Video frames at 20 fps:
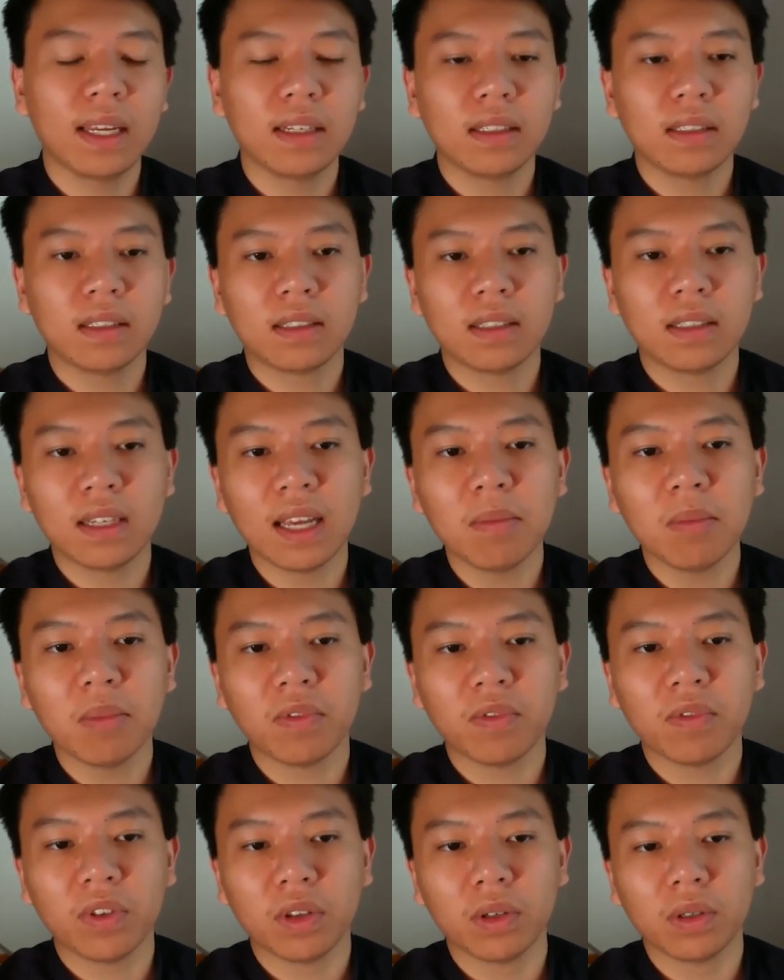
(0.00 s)
And to name a
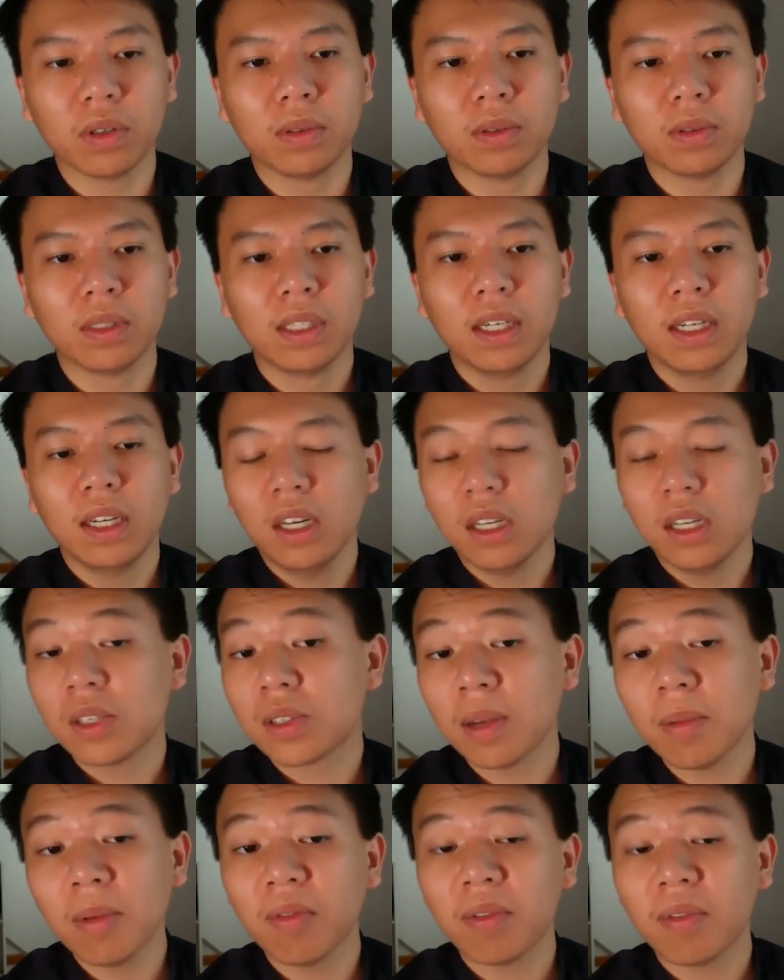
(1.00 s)
few,
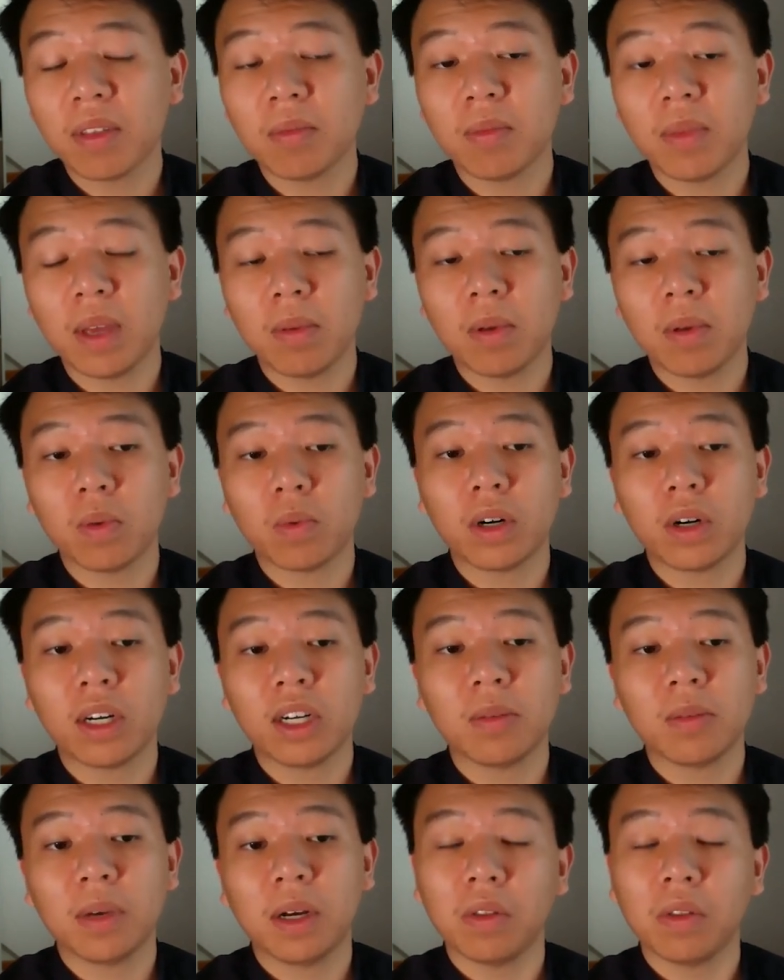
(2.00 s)
some of them may be
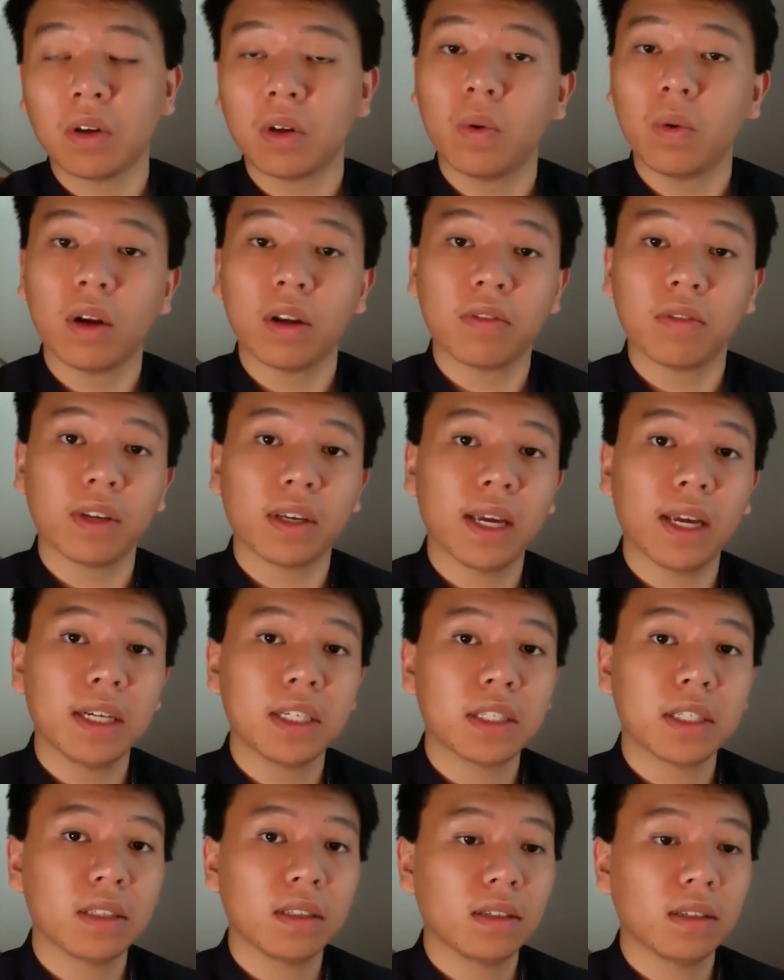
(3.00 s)
worried about the
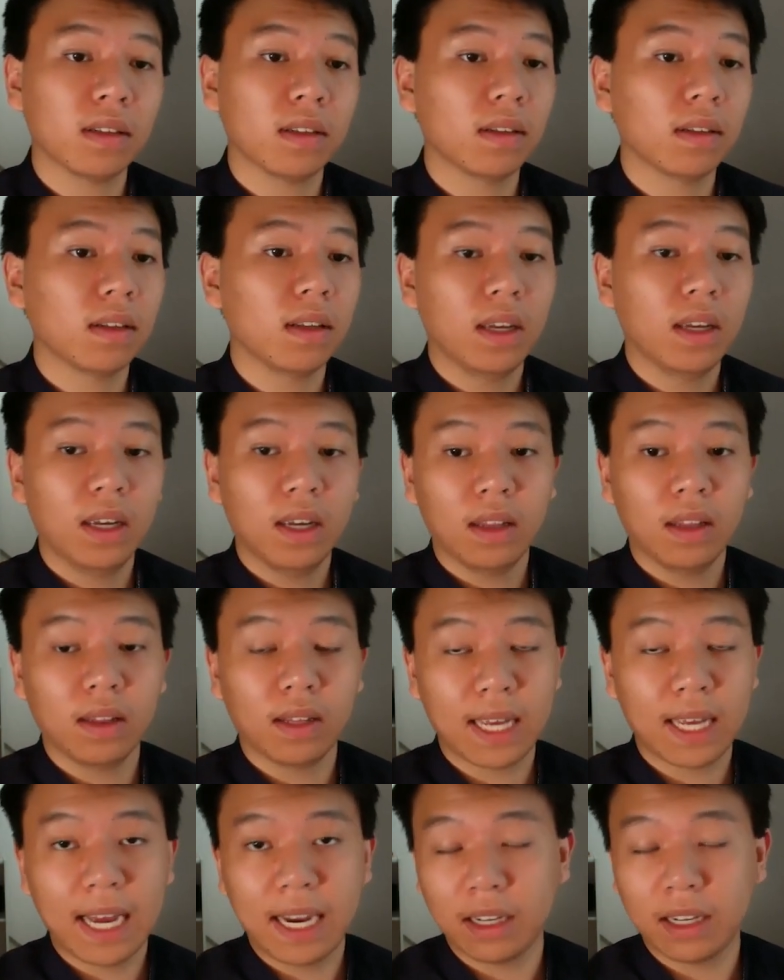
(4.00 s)
quantification,
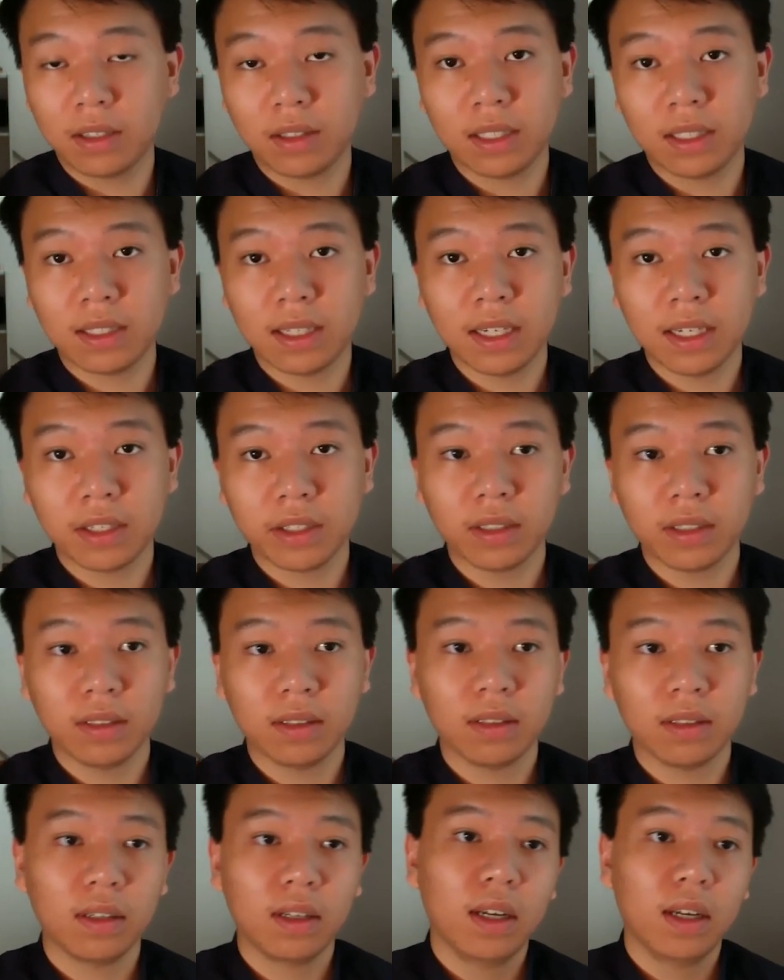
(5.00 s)
the
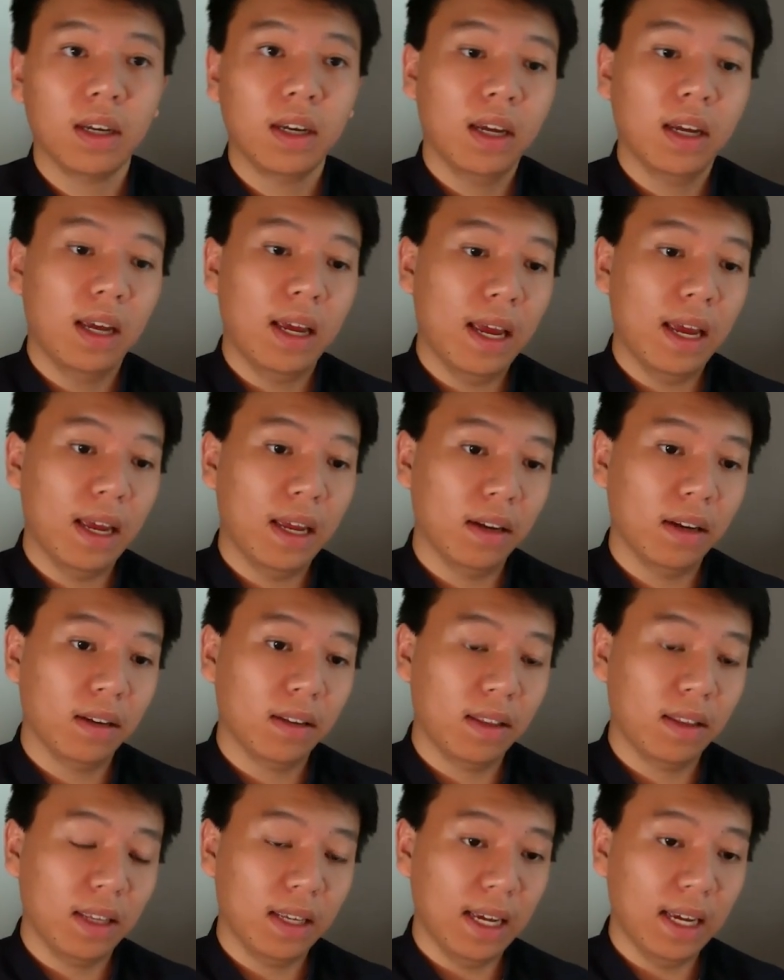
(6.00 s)
categorization,
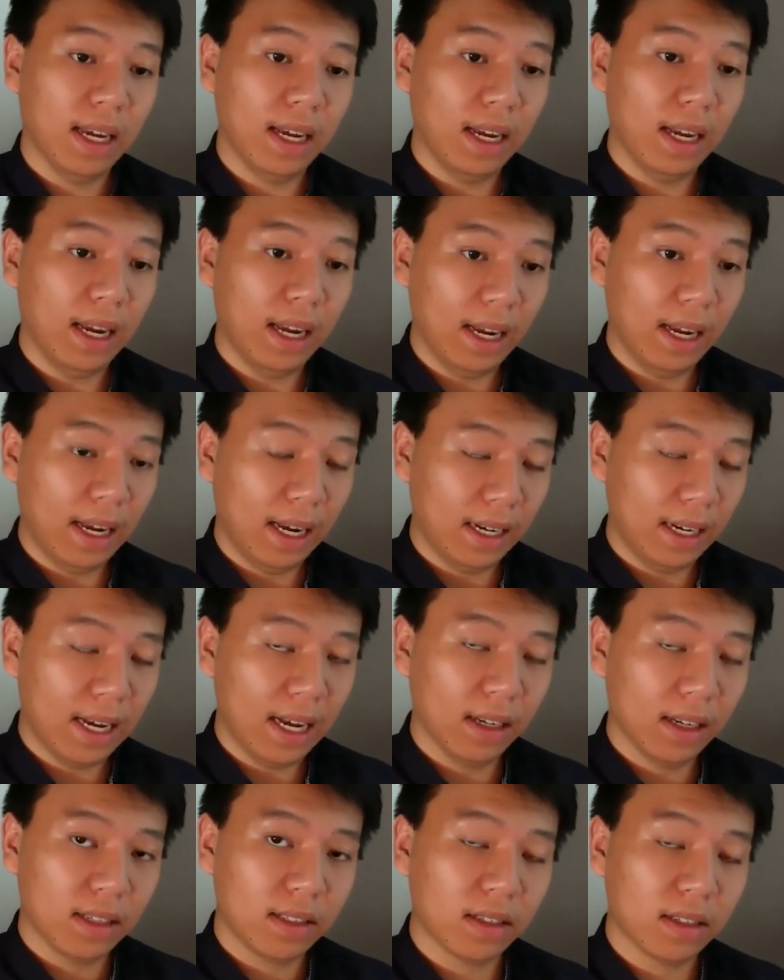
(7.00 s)
and the
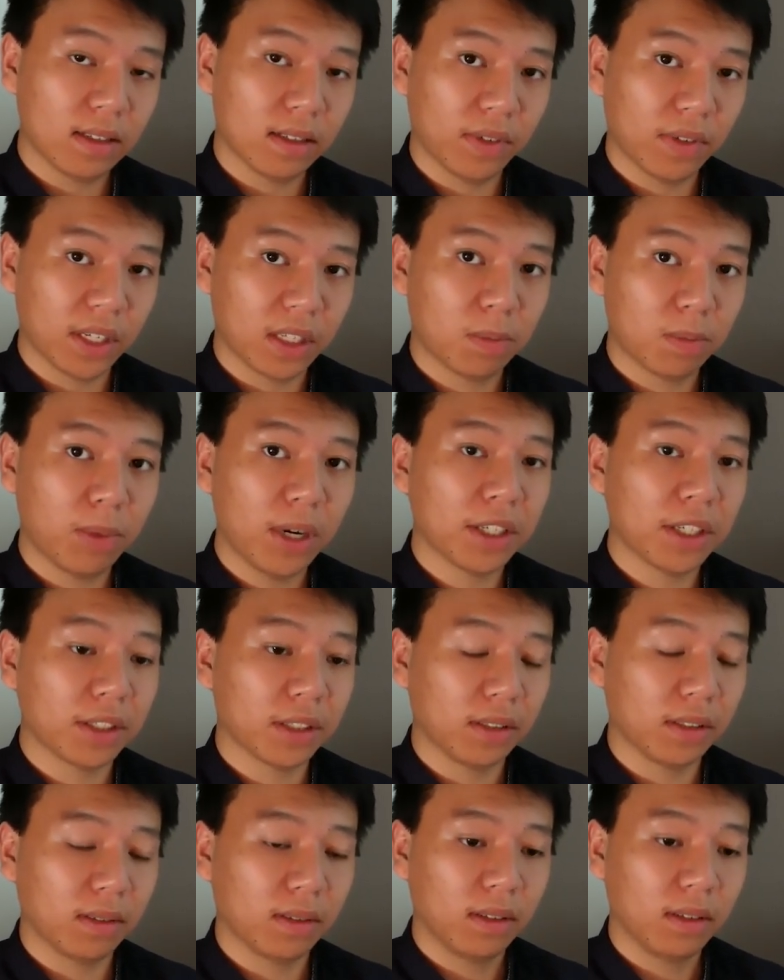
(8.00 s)
analysis of
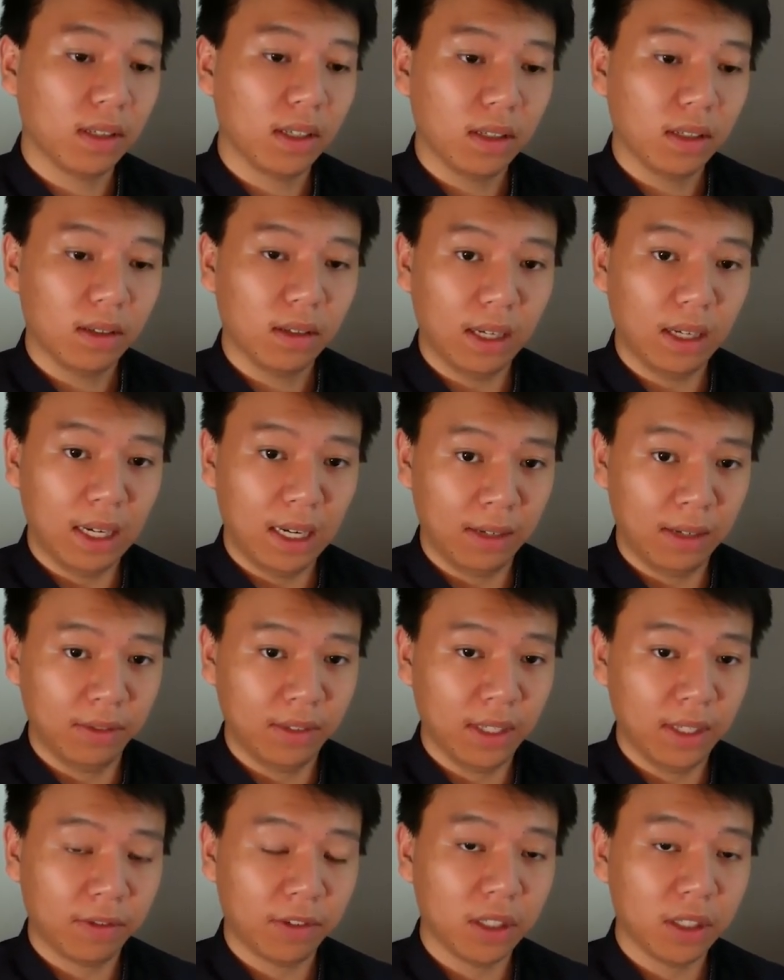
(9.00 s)
expression of
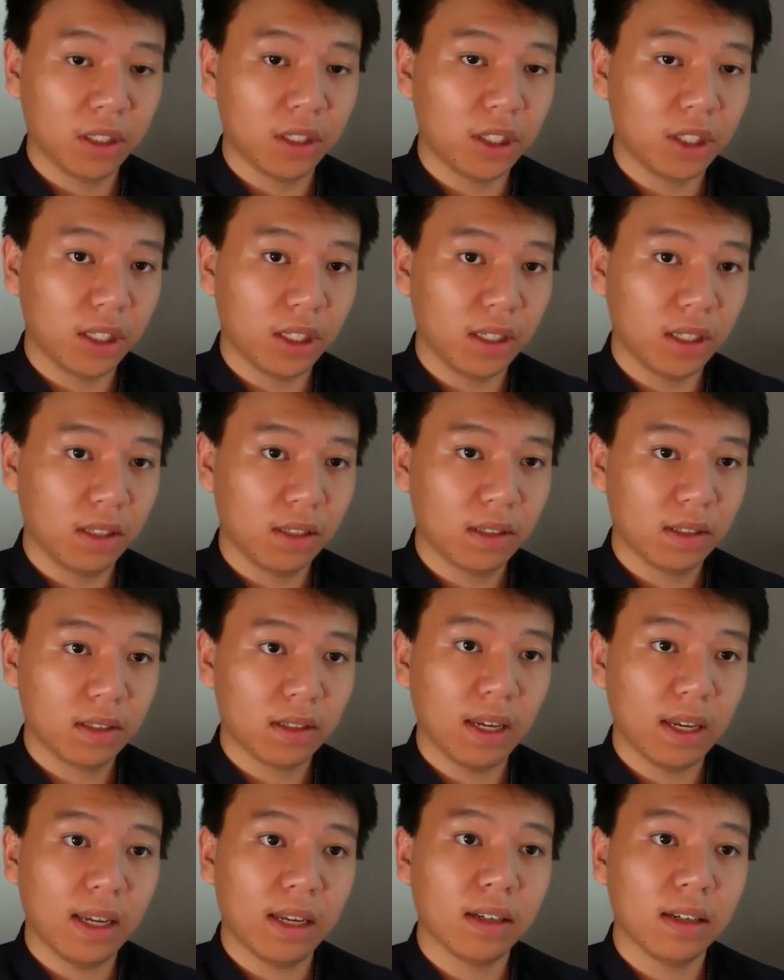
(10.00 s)
different
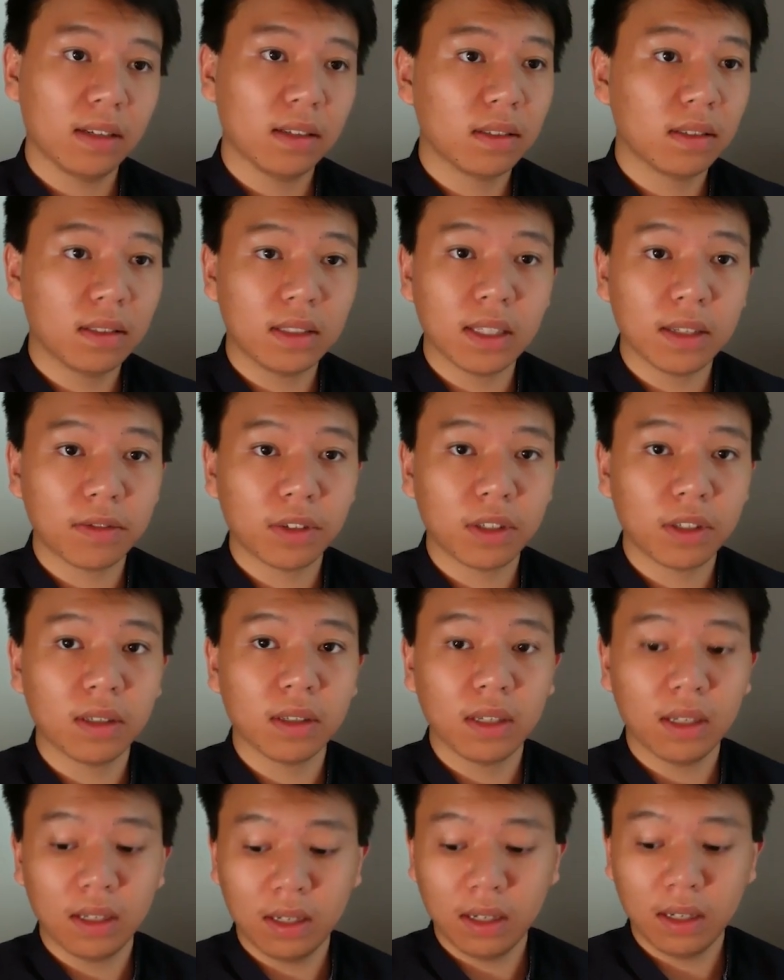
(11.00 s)
genes and different
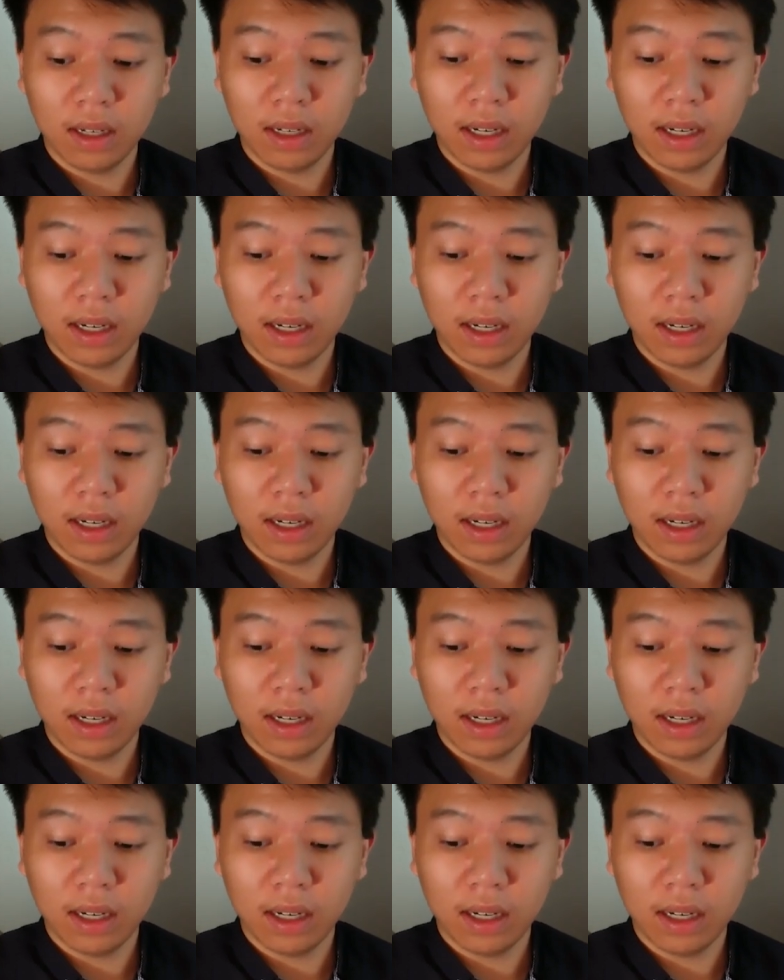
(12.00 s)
